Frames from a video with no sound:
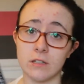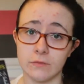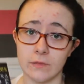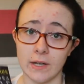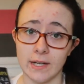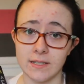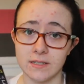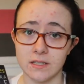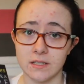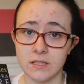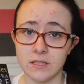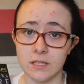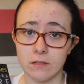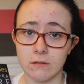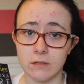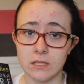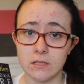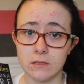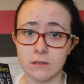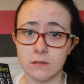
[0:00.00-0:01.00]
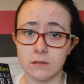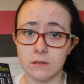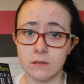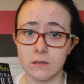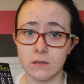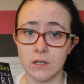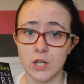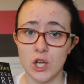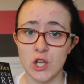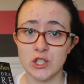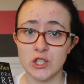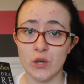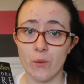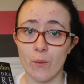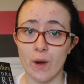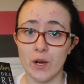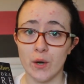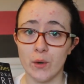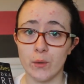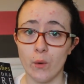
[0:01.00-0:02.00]
Devices series.
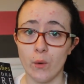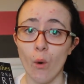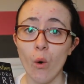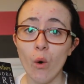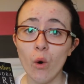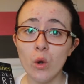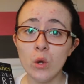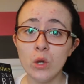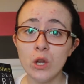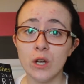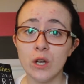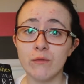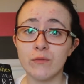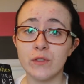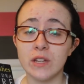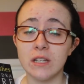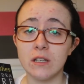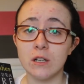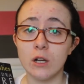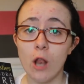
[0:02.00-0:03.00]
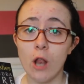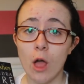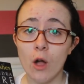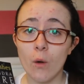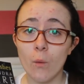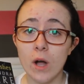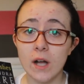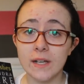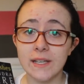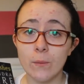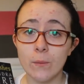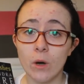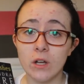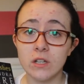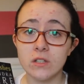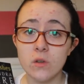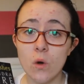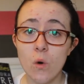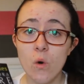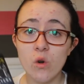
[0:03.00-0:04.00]
So I own all of the clockworky
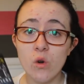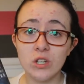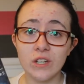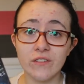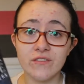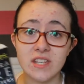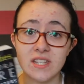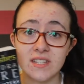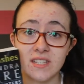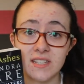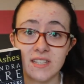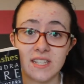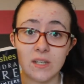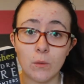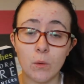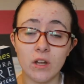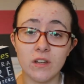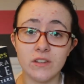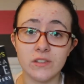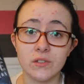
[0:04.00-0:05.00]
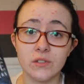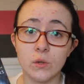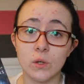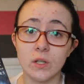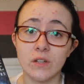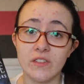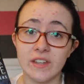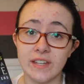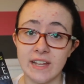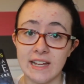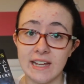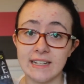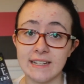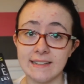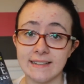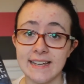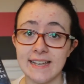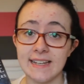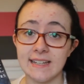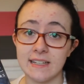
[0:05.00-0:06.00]
ones, all of the city ones, and all of the like
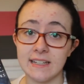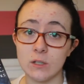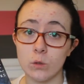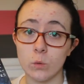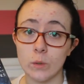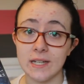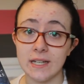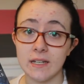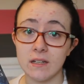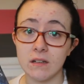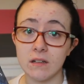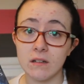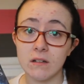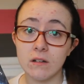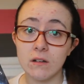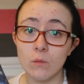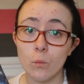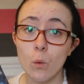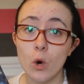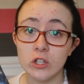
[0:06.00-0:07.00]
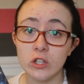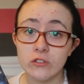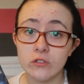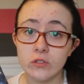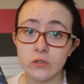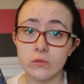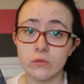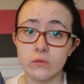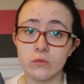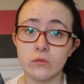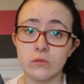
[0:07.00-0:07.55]
lady queen ones.